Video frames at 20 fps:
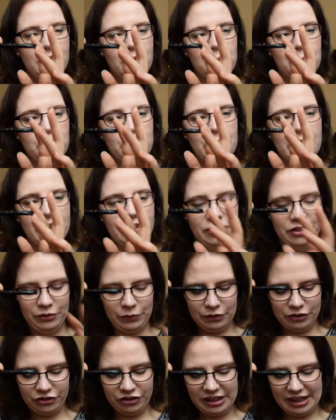brush,
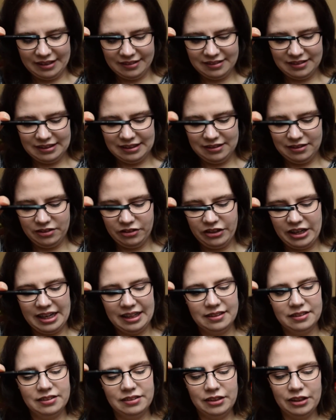which yes, it directs.